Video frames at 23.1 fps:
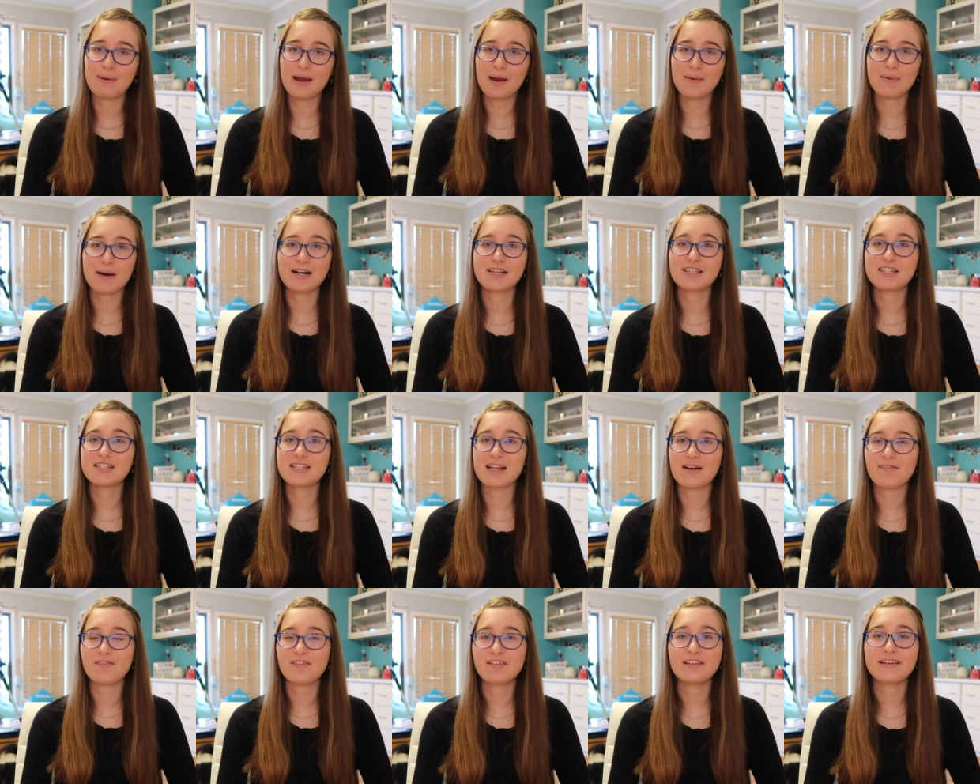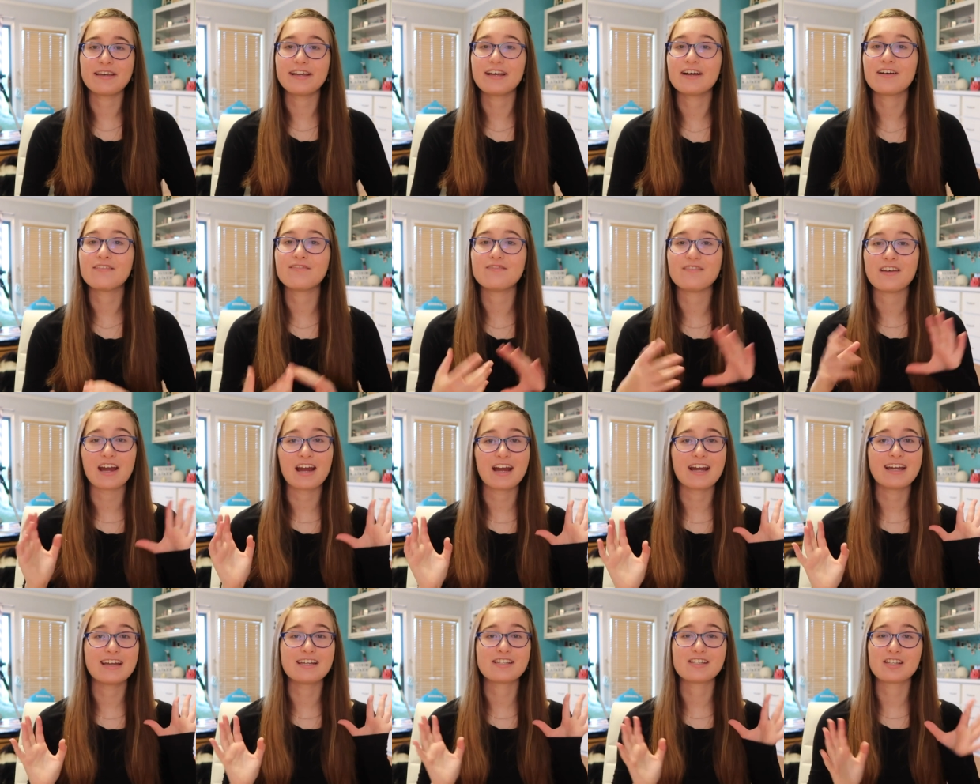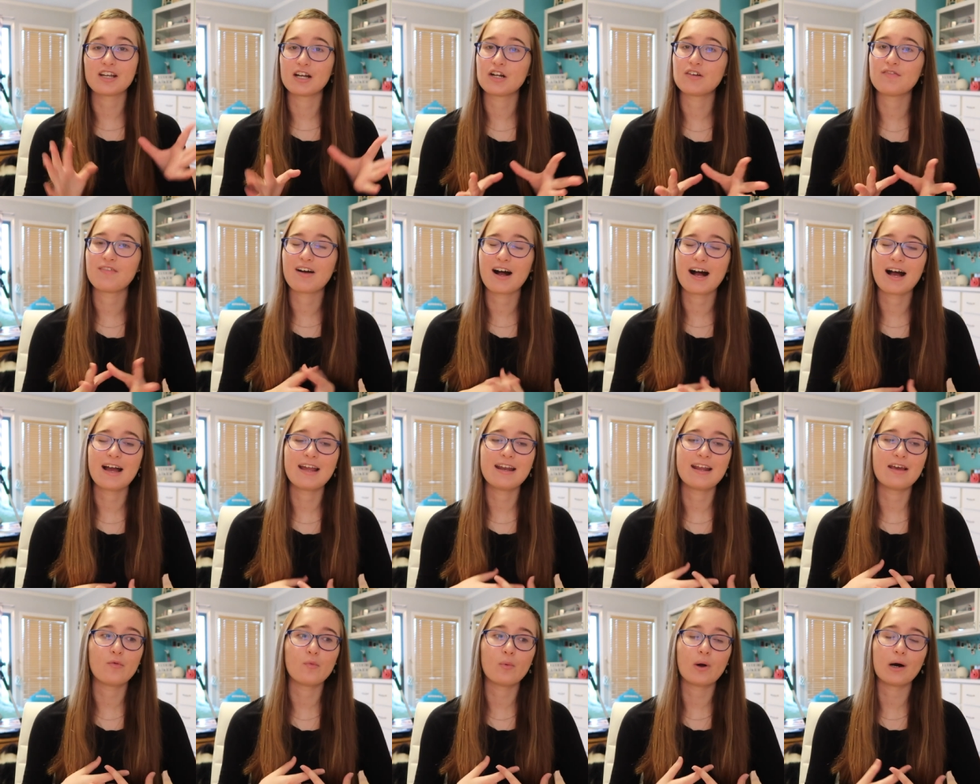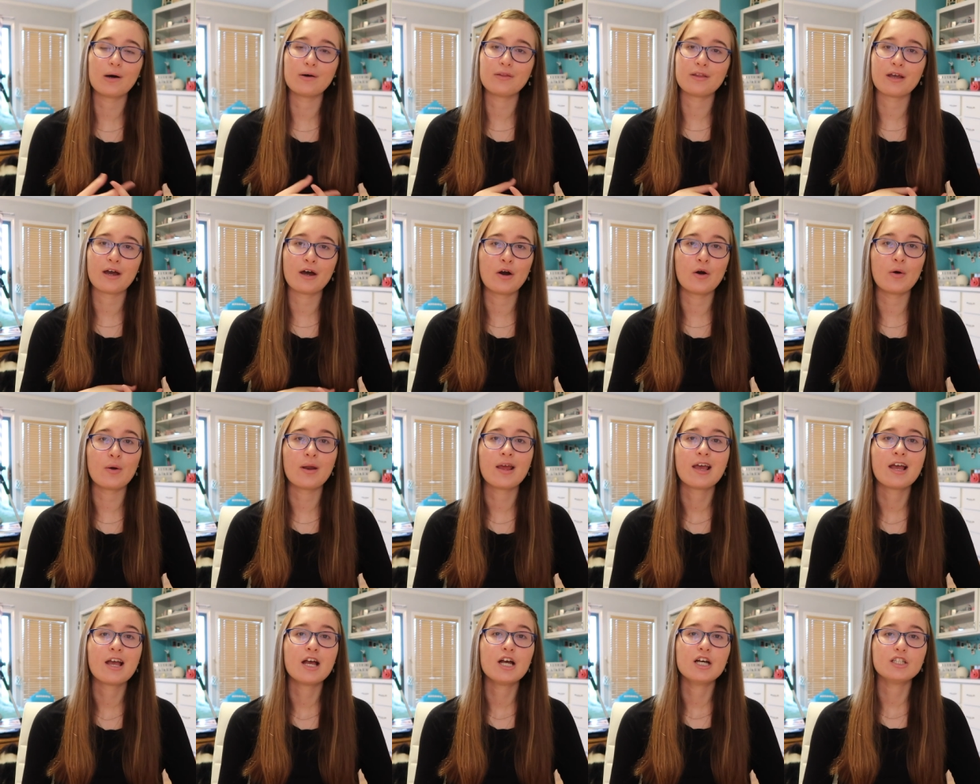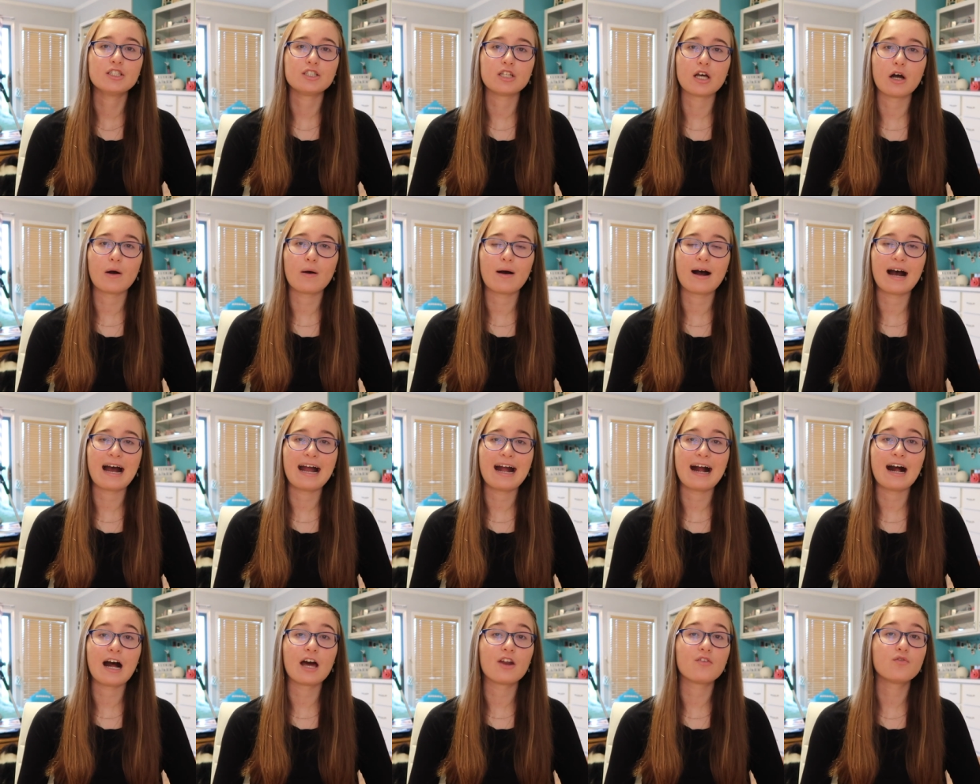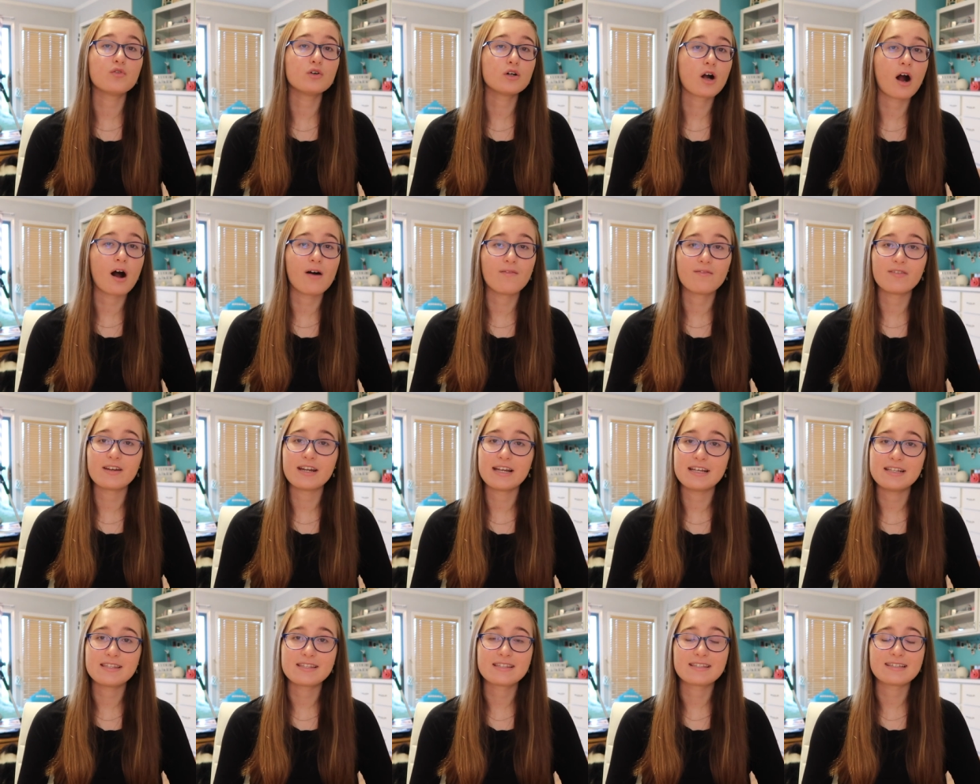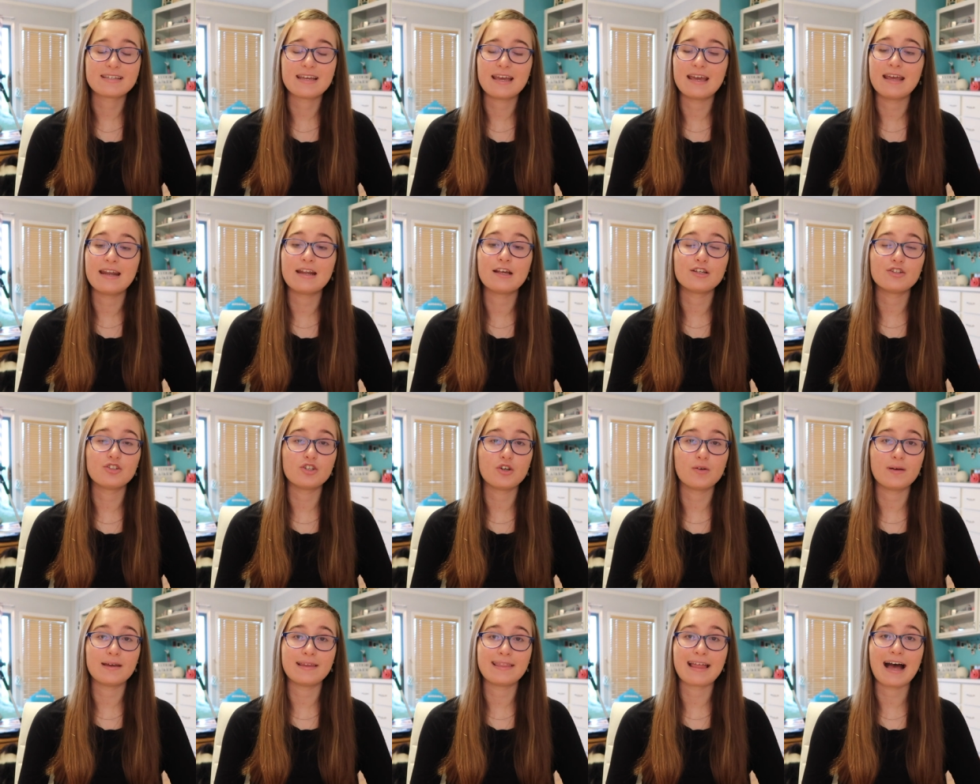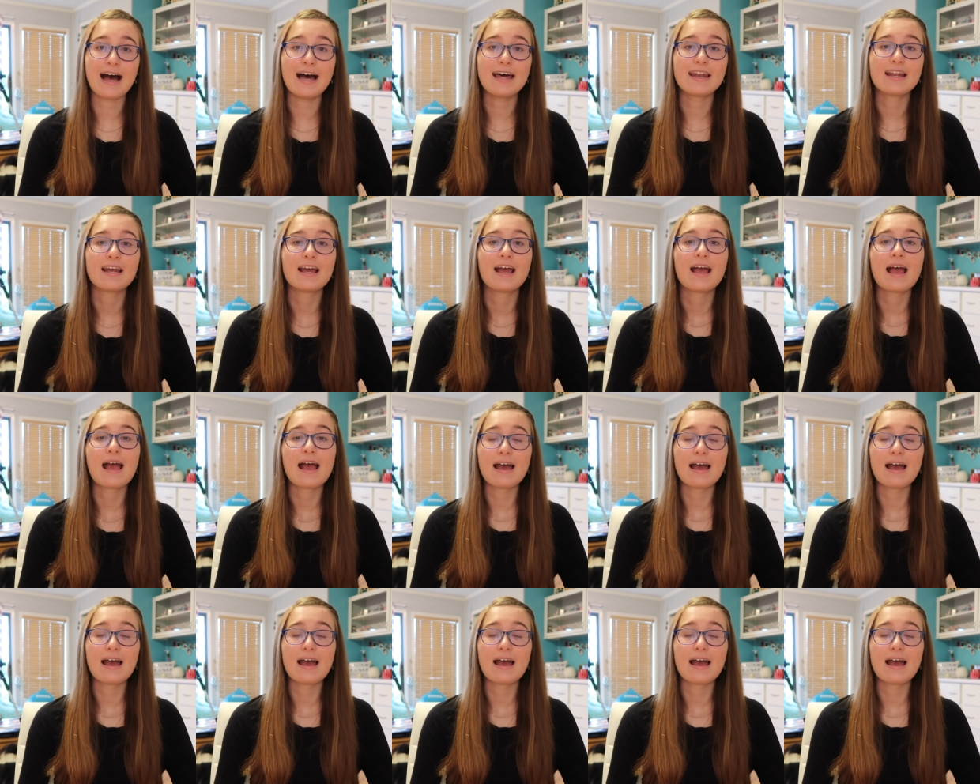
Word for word: PayPal is definitely very certified and well known, so I had full confidence in doing that.